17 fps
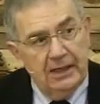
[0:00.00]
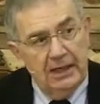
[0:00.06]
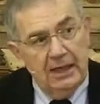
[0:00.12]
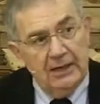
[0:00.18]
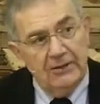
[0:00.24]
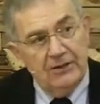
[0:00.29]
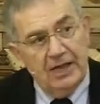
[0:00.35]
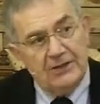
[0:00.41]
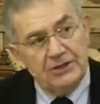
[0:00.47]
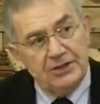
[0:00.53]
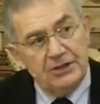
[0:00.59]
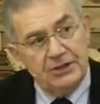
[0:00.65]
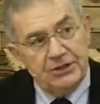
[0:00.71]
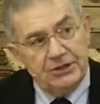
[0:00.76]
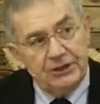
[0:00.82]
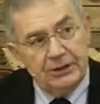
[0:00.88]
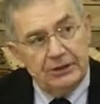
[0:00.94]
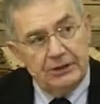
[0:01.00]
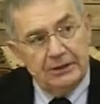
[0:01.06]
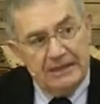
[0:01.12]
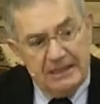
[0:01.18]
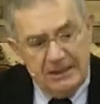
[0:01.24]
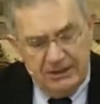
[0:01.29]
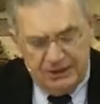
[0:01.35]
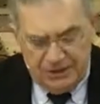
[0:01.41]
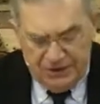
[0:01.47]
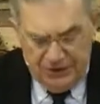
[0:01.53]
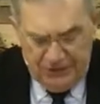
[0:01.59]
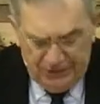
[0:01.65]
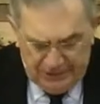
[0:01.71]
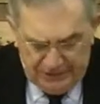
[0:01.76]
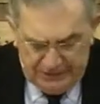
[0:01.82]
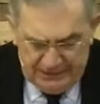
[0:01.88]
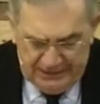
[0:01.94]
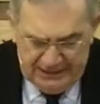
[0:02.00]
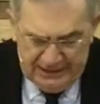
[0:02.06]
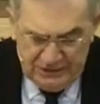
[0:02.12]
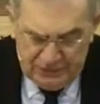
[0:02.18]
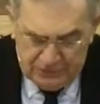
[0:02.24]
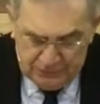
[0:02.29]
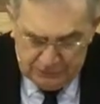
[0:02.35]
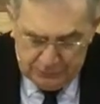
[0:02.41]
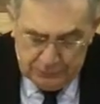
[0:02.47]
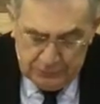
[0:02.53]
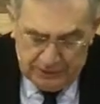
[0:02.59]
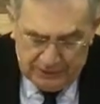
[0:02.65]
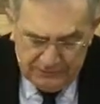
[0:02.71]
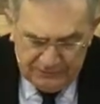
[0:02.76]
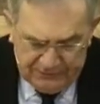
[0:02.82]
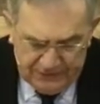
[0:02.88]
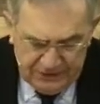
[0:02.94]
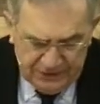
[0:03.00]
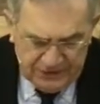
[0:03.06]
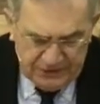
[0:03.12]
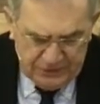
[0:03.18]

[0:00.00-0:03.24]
And that in turn leads, thirdly, to, in verse